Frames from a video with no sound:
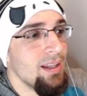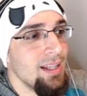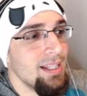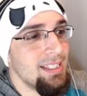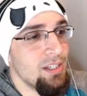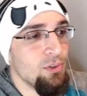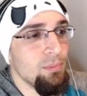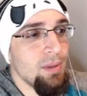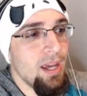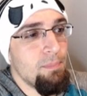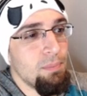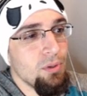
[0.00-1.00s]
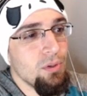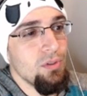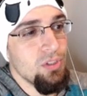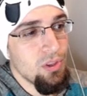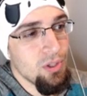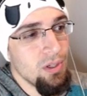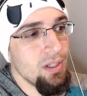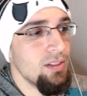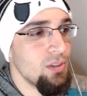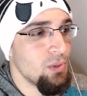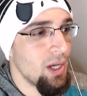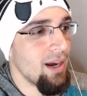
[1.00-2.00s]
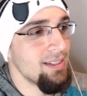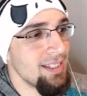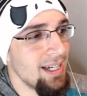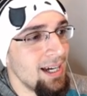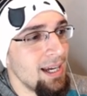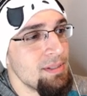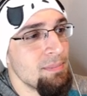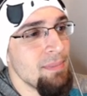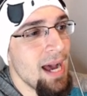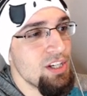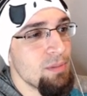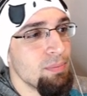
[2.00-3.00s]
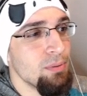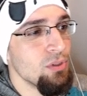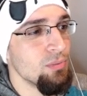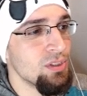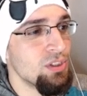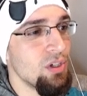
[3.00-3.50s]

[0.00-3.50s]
Let's see, from April to 30th, who cares times, magic brooms.